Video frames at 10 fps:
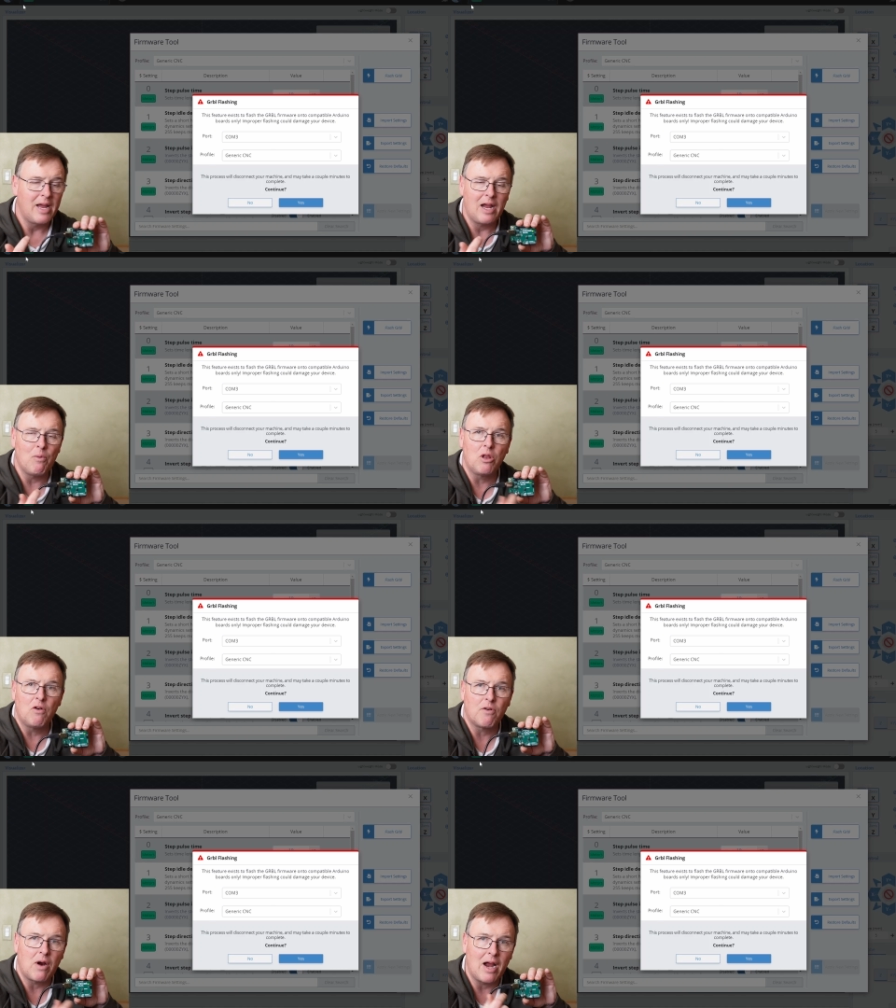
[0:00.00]
It will
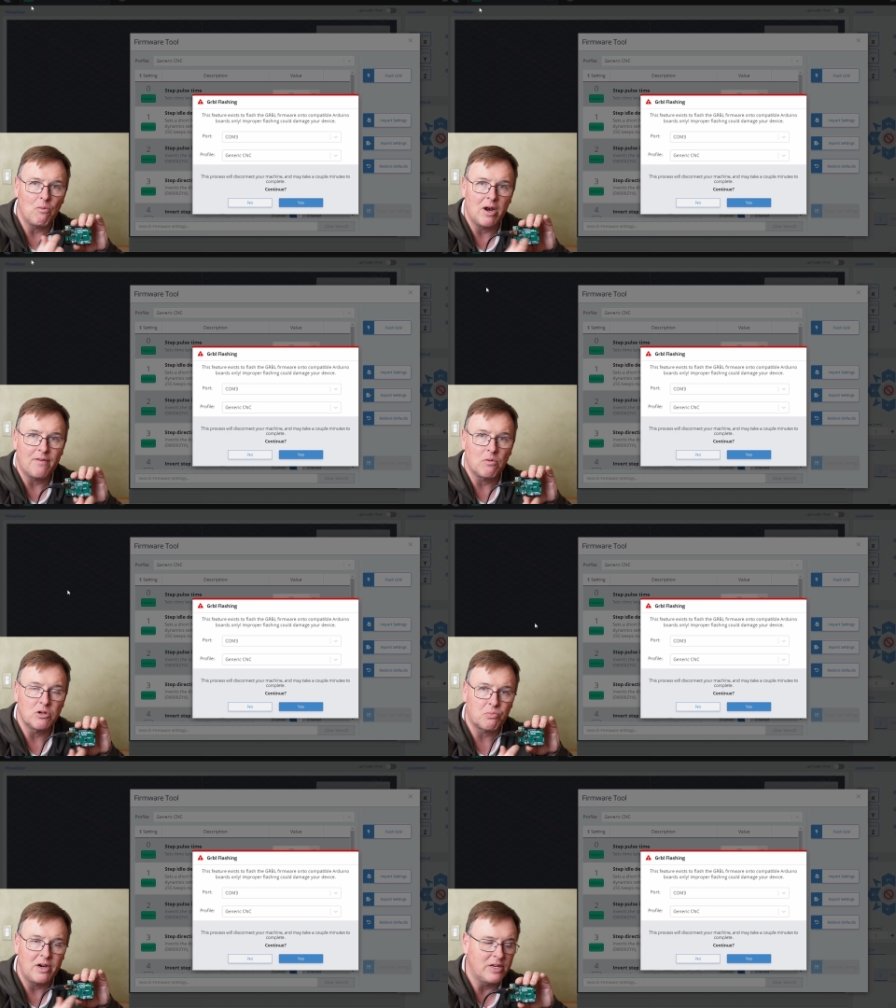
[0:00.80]
overwrite whatever
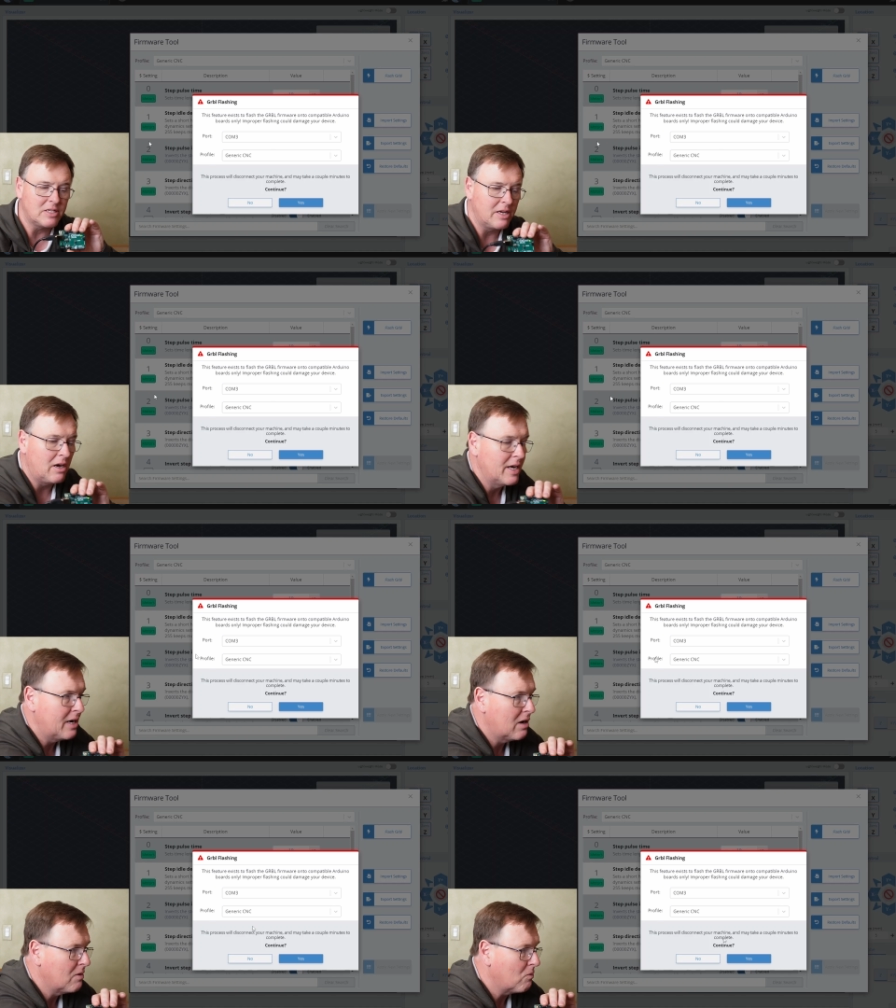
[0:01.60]
was previously on
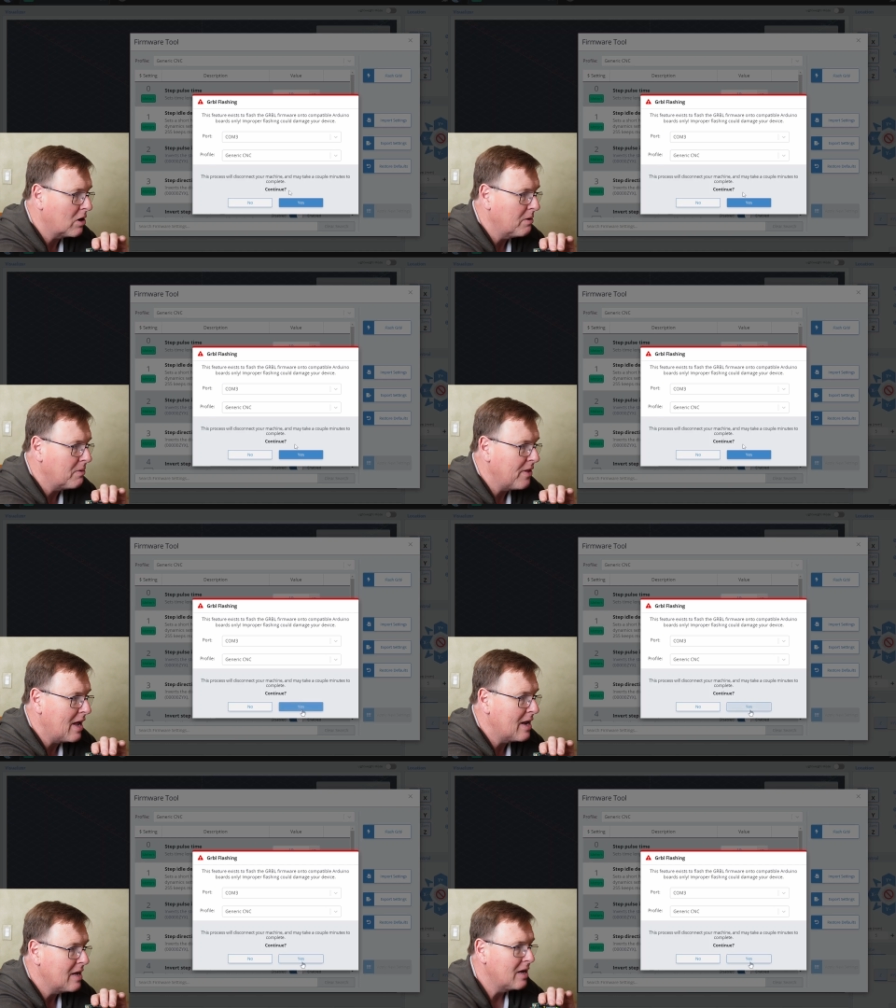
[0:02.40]
here. We're good with
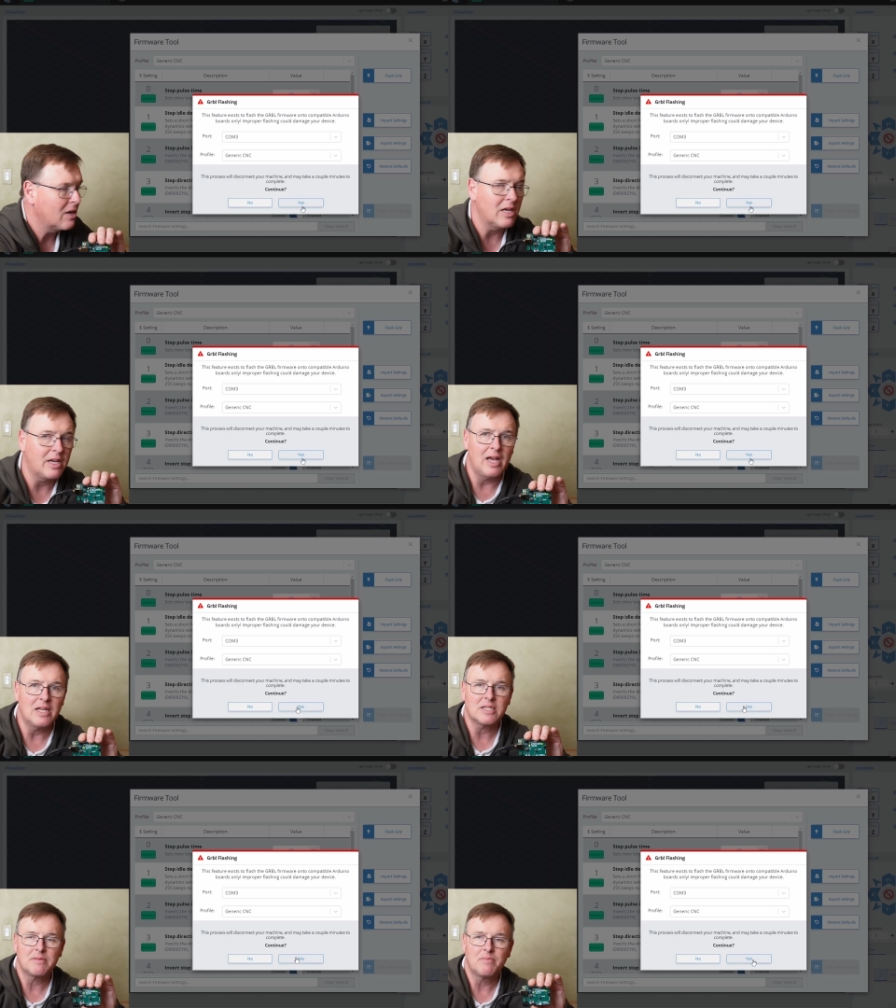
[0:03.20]
that. Click
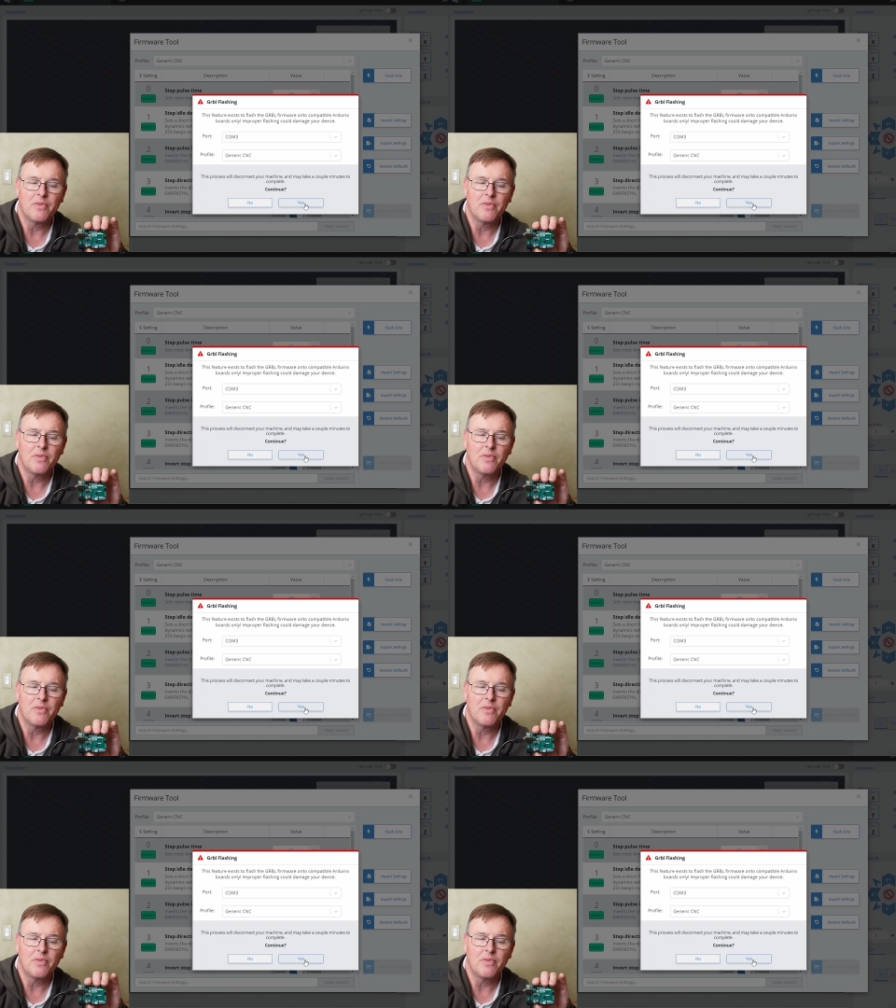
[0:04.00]
yes.